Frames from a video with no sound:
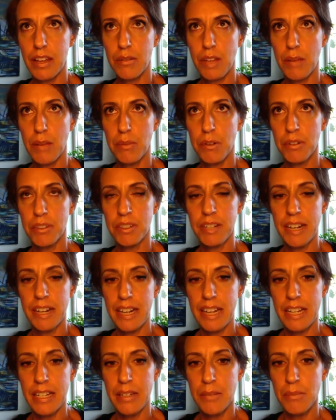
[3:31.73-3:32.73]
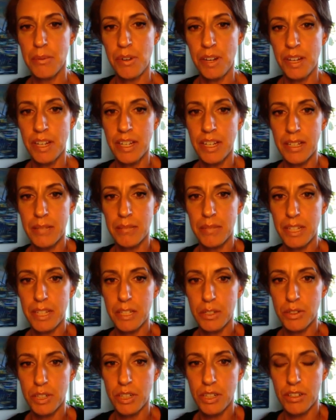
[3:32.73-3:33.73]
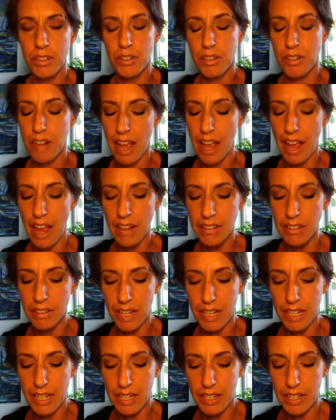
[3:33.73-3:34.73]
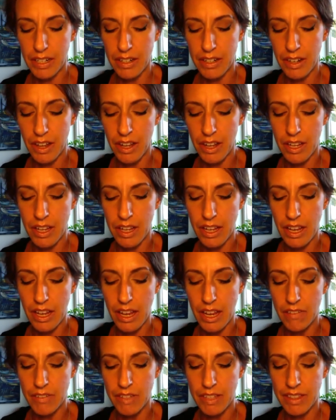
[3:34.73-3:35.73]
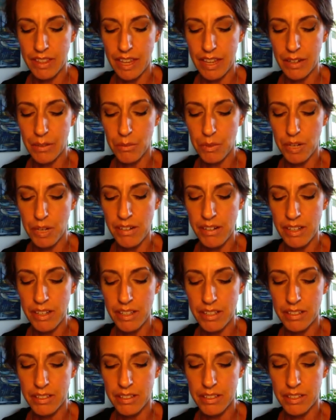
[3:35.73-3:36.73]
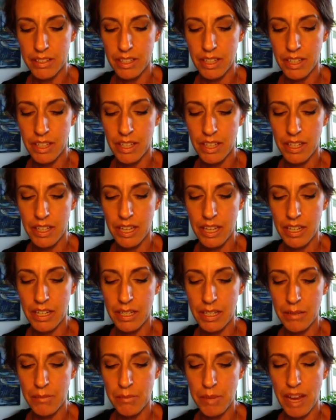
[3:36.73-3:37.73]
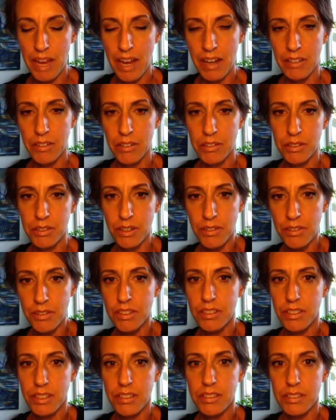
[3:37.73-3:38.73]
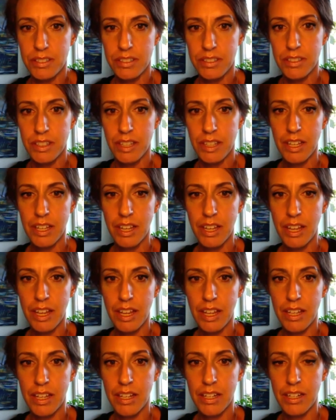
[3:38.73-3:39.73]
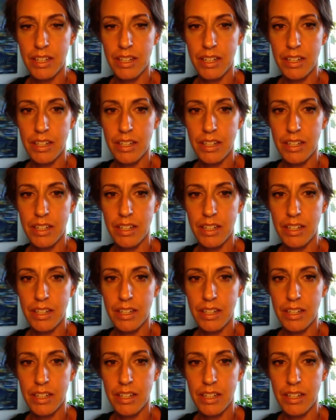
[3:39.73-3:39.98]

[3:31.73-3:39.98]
person at any point could be triggered or activated, and not having that awareness can impact our services. And